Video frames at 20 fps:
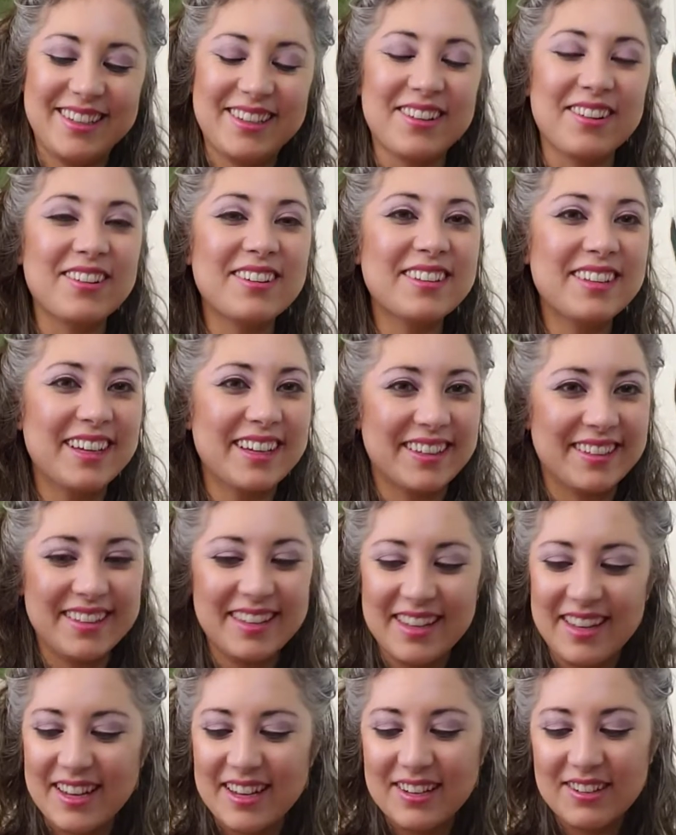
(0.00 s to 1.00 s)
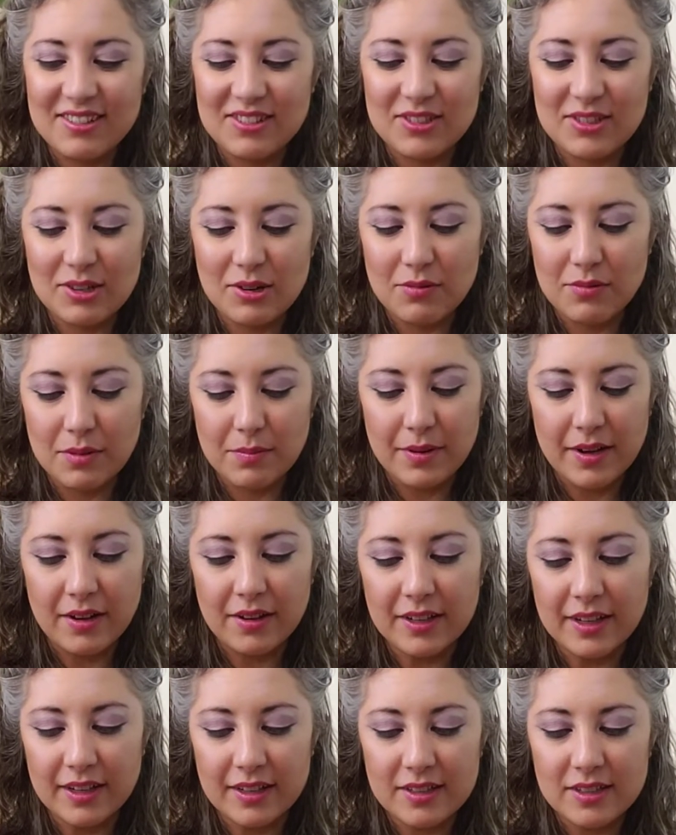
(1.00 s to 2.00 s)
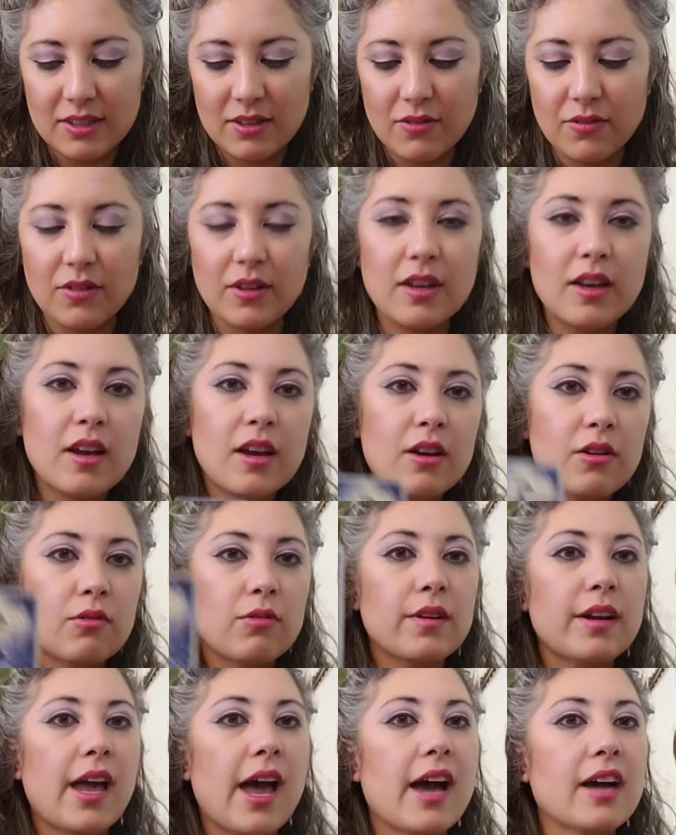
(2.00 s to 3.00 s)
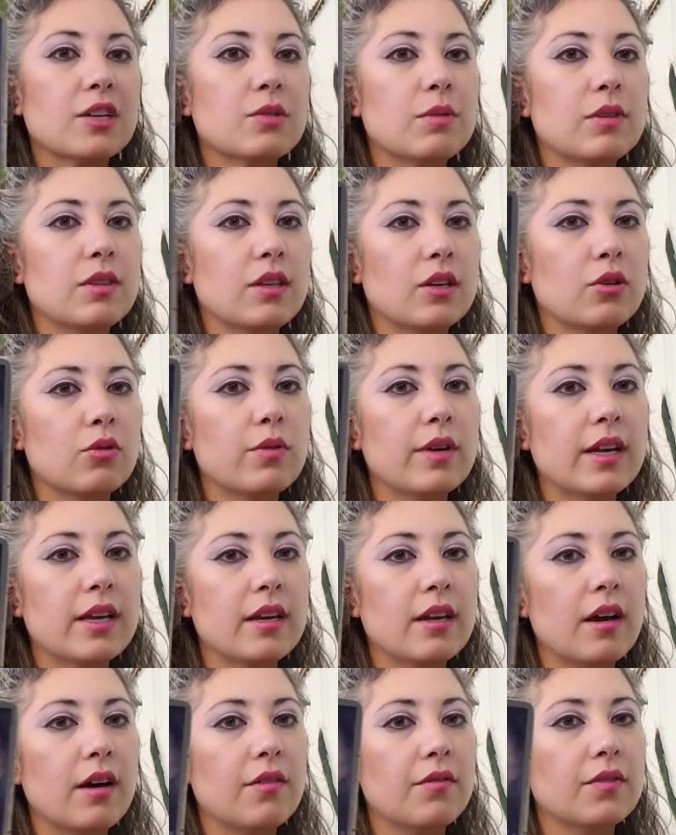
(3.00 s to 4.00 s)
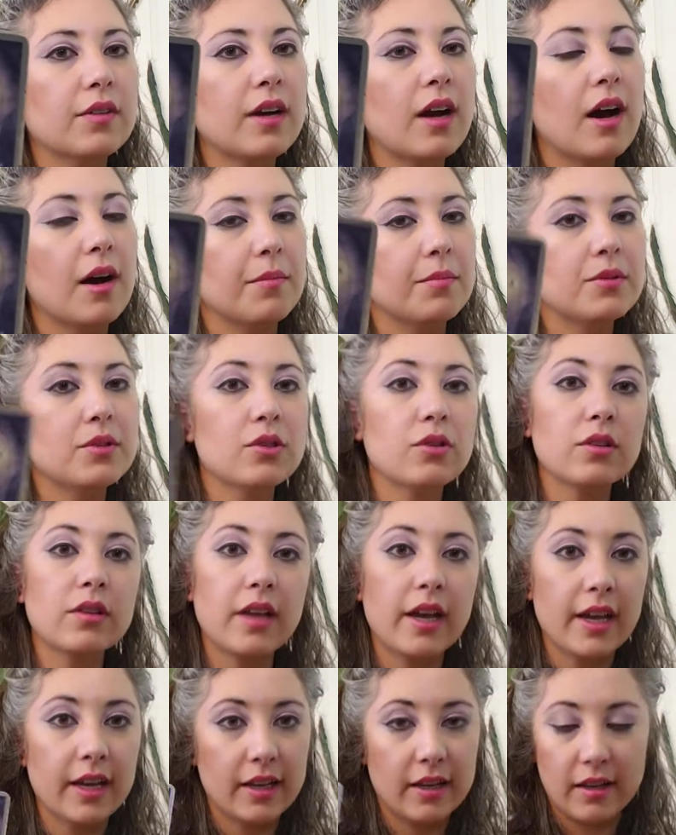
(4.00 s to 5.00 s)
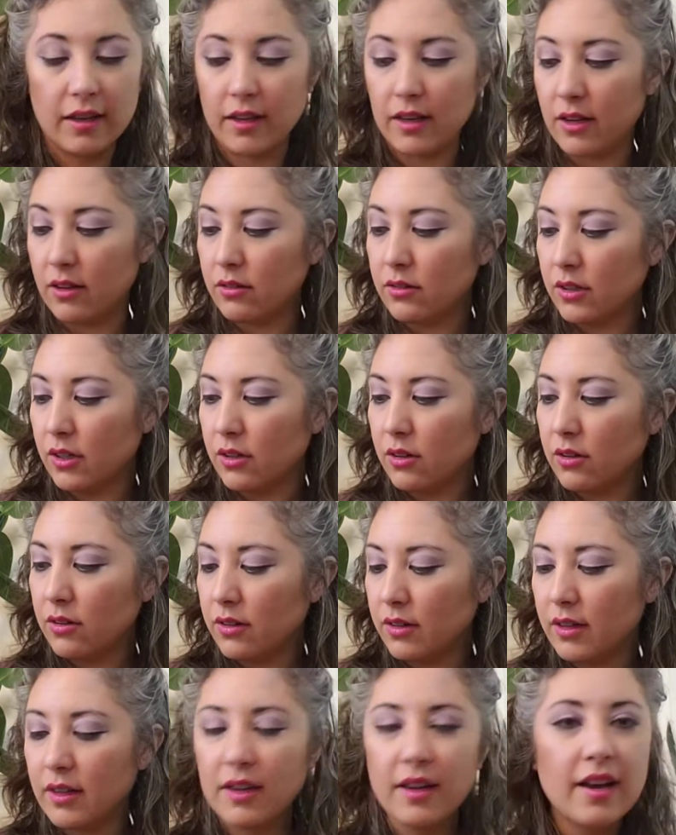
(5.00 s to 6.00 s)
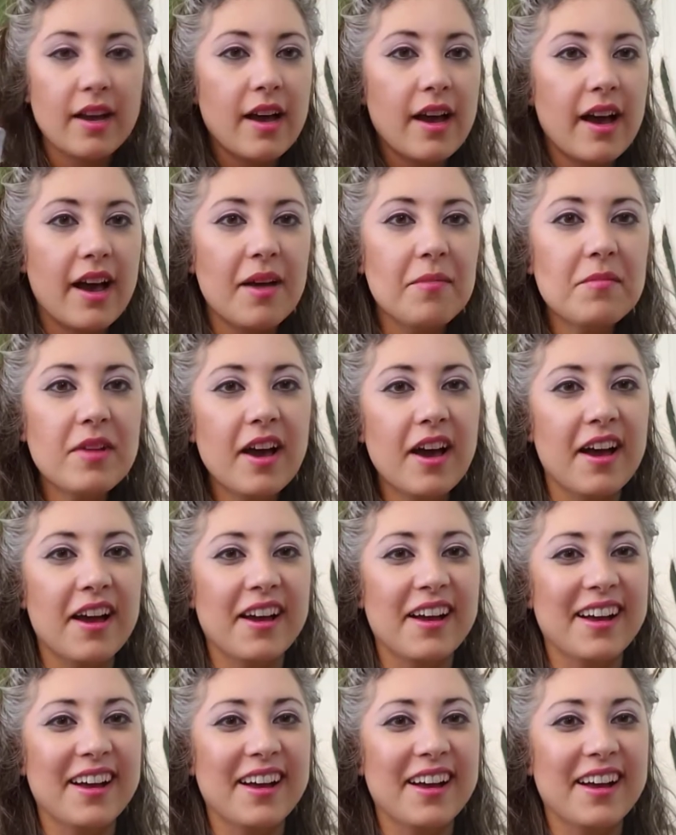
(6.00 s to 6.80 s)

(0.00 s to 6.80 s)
You're so rebellious. You react with the Queen of Cups. You're like, hell no. I'm not,